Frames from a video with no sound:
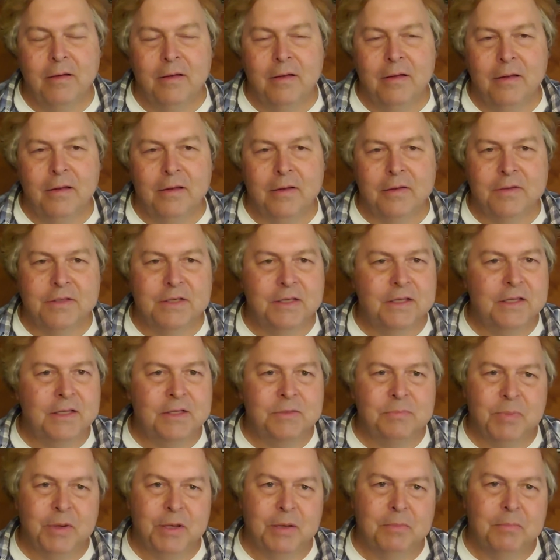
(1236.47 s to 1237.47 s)
You'll see these
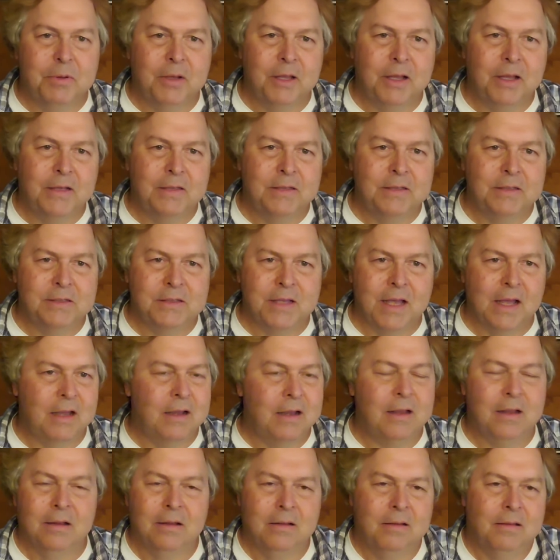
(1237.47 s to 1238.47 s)
big places. That
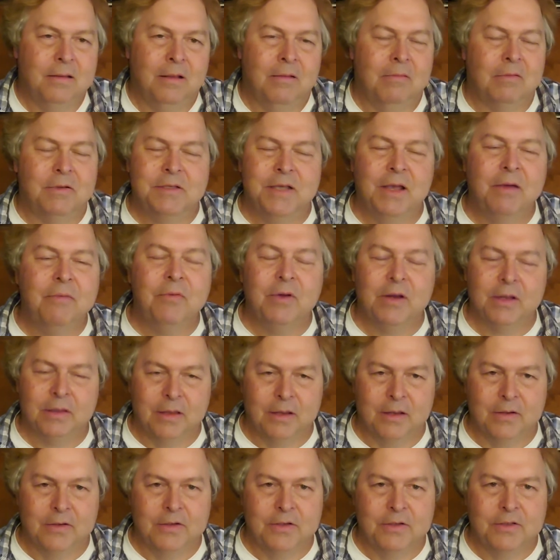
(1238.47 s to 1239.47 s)
was
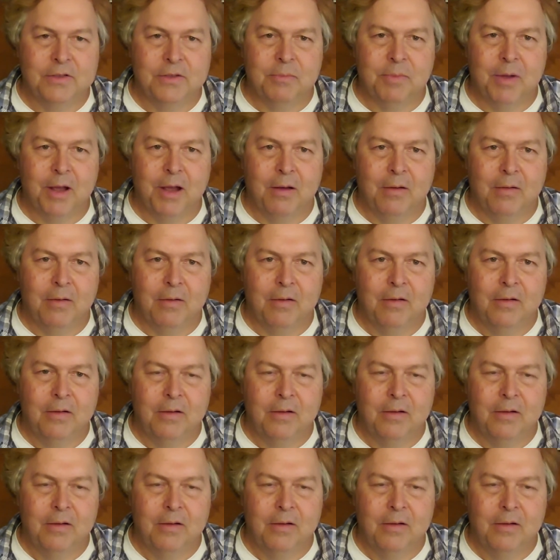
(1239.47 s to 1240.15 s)
everything just about.